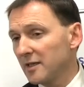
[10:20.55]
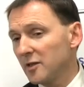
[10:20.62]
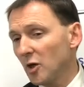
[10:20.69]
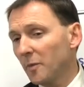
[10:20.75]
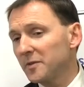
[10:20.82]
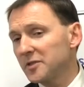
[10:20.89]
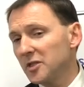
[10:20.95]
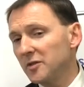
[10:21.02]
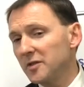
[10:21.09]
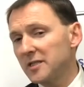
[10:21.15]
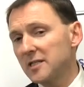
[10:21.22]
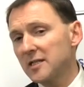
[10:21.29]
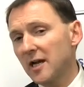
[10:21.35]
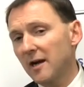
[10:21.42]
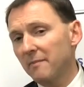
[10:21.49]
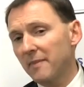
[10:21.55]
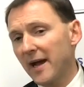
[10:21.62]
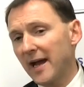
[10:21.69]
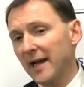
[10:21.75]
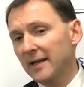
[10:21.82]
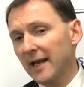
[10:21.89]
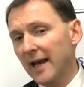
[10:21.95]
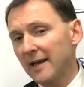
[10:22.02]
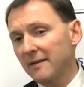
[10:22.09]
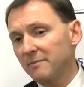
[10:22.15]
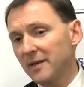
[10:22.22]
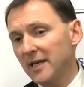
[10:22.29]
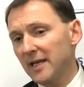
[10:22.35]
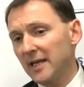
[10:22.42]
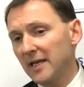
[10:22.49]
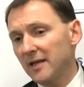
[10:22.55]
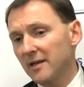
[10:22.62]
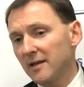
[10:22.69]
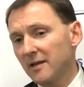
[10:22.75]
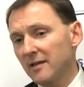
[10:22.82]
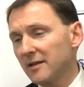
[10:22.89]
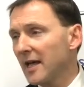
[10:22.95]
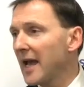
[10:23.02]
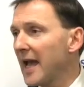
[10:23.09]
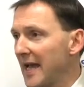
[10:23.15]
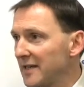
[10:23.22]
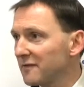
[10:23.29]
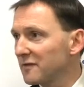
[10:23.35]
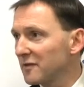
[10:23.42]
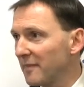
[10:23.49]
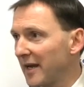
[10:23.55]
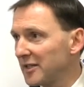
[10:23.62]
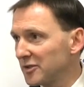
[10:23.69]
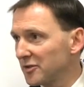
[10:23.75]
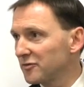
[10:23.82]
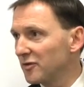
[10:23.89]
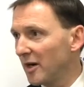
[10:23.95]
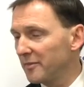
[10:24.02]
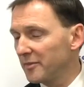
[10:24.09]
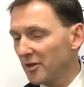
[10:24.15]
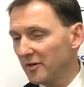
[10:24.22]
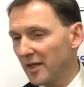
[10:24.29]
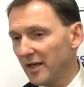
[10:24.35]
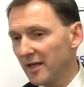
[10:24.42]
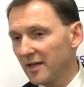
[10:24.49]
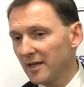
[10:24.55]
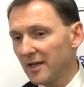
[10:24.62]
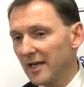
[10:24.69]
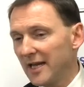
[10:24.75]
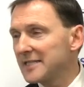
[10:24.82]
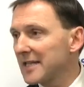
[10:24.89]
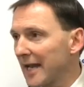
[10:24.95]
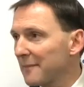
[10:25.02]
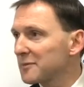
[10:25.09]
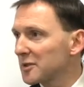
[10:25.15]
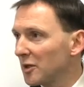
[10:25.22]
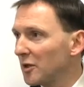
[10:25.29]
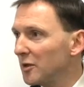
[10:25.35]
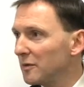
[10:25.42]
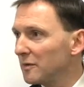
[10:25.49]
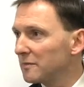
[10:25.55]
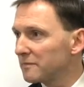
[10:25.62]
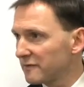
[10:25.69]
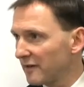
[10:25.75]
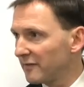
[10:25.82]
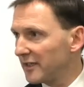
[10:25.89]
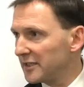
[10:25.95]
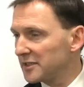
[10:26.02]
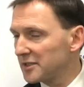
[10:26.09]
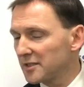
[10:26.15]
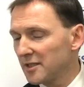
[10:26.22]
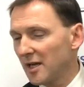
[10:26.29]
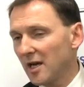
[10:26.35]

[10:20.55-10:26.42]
the opportunity to come back and be the head of the major crime unit is an absolute privilege.